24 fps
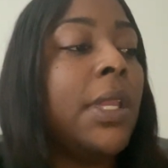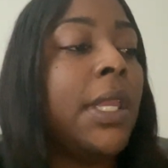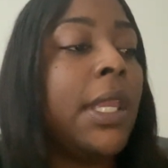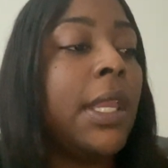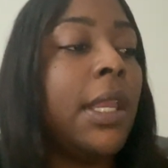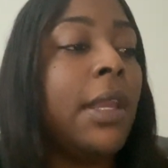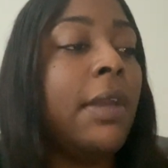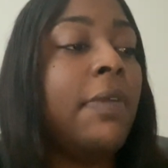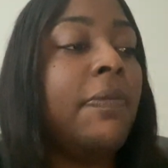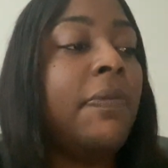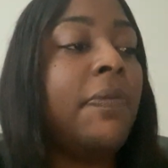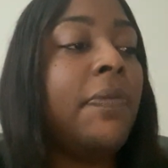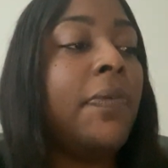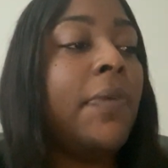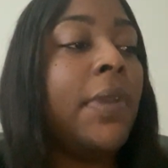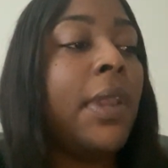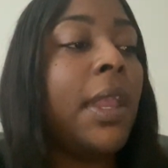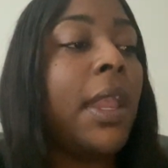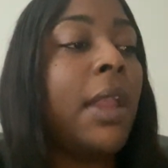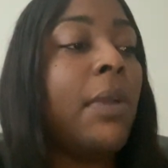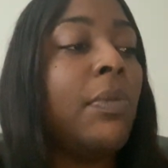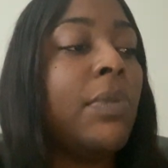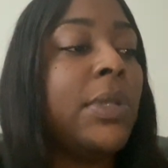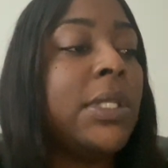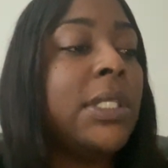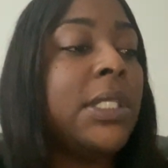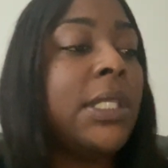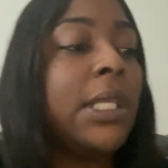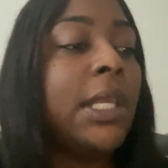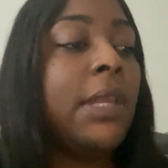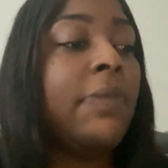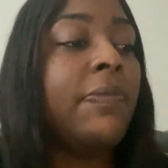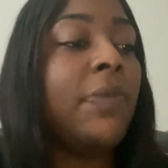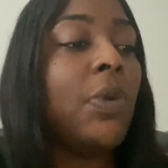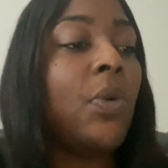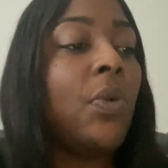give and
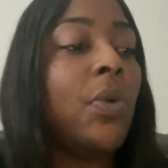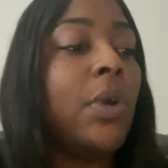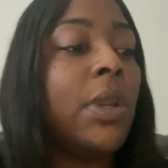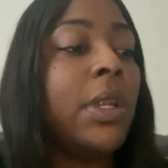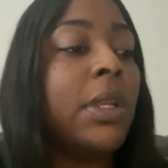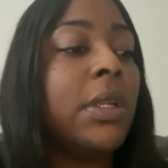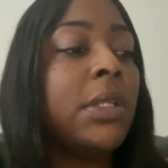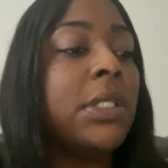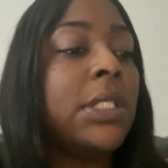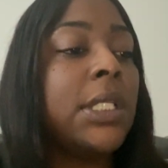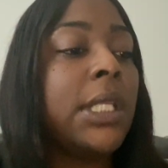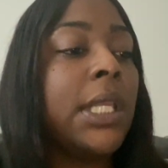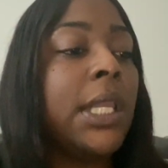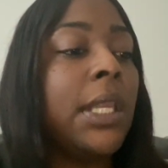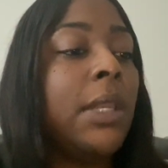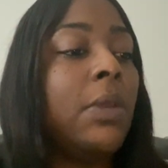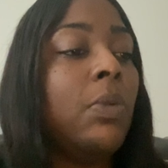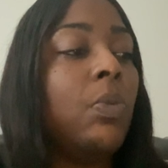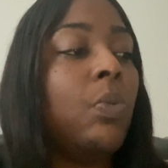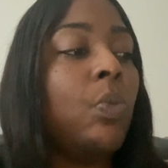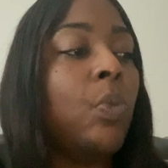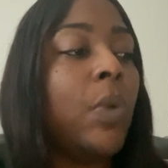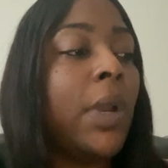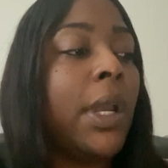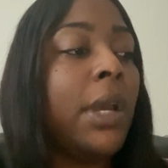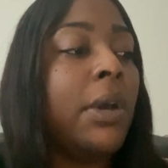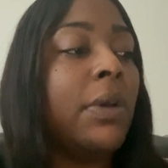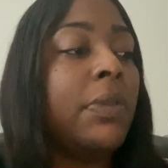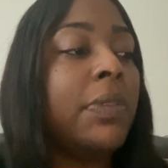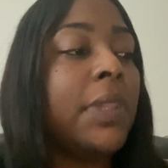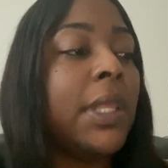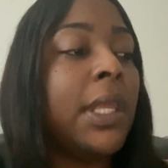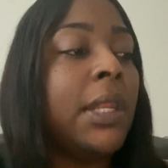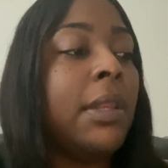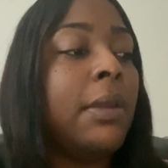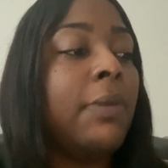receive in order to keep
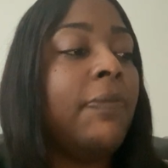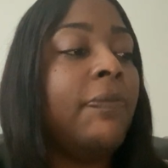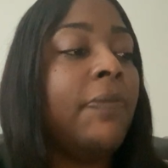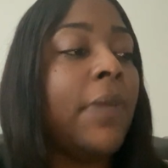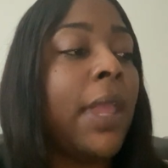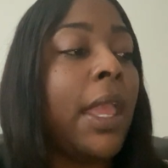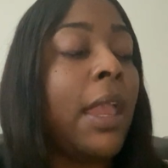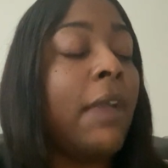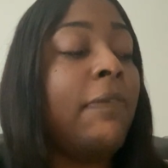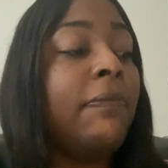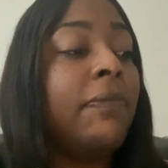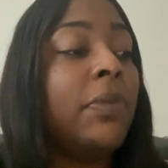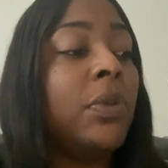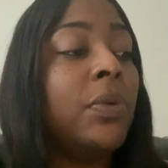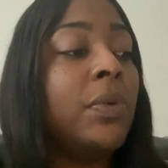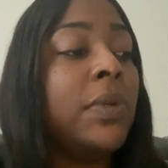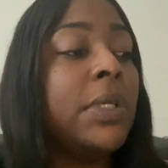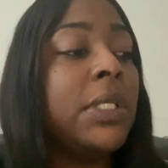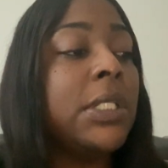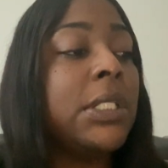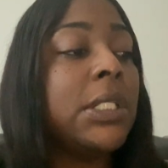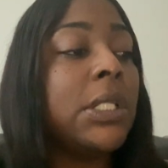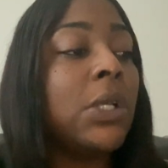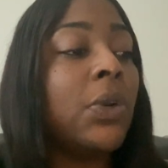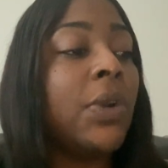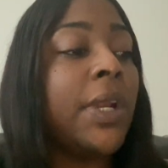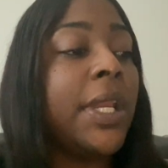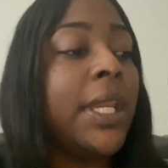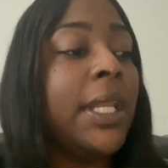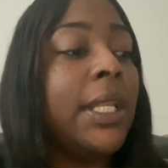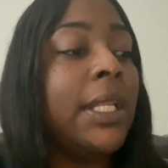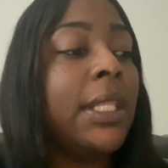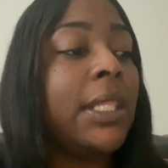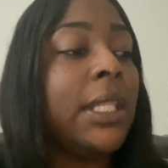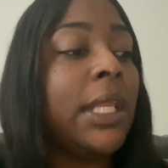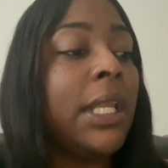wealth and affluence or
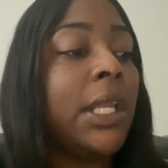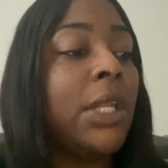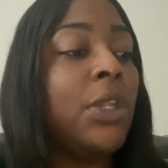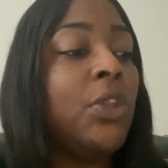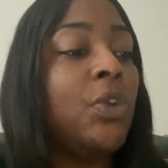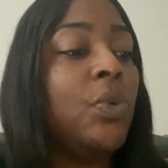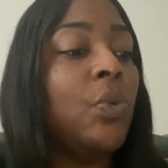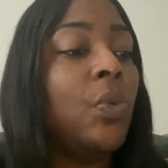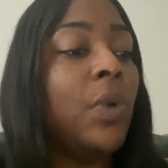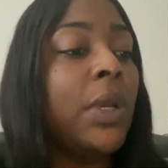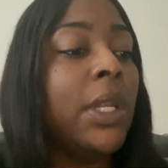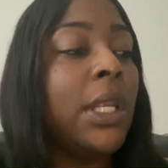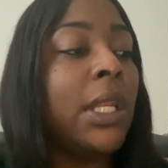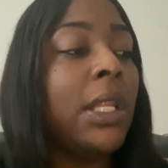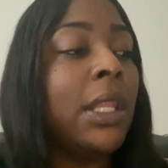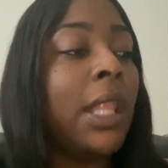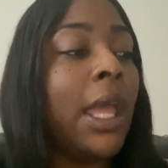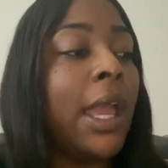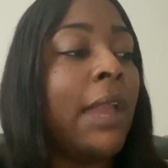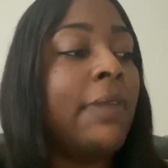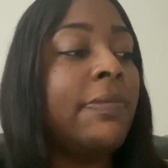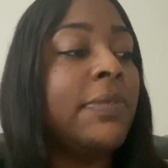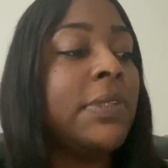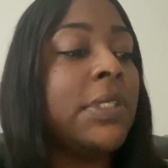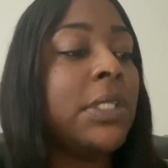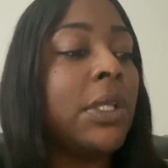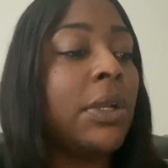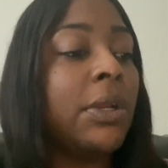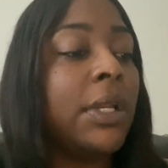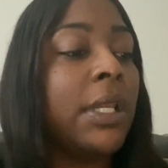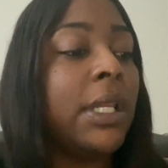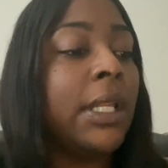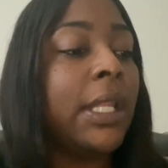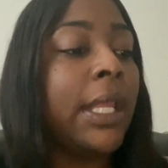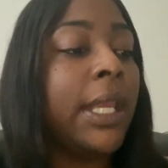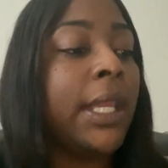anything you want in life
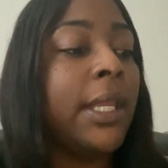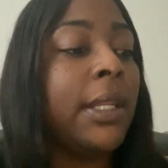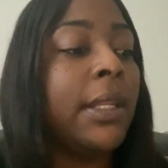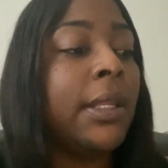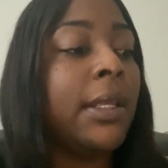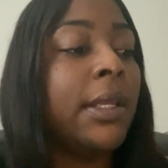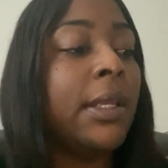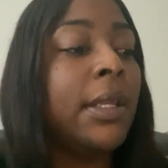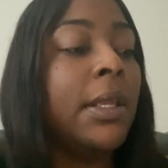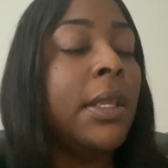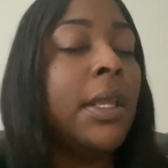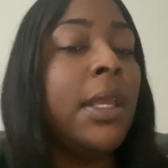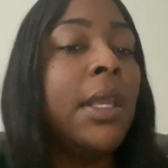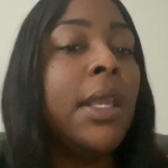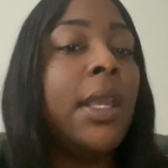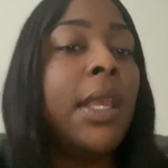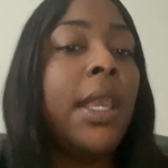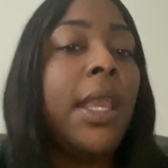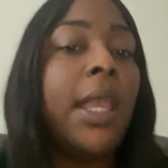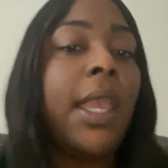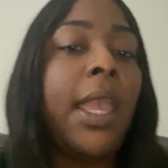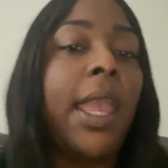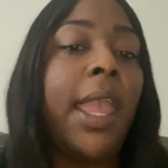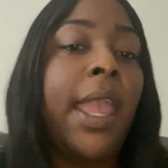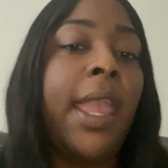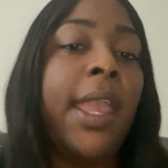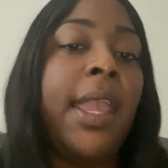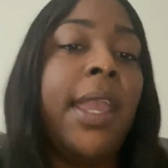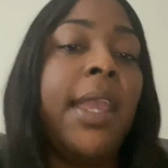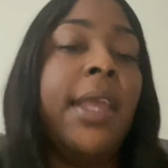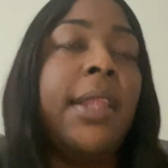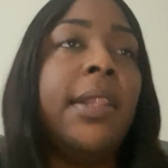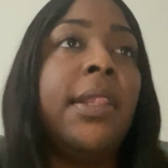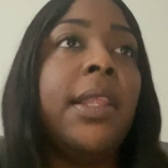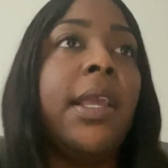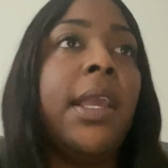circulating.
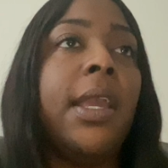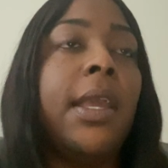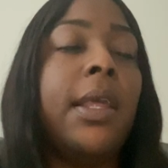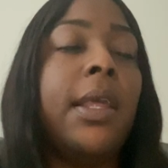And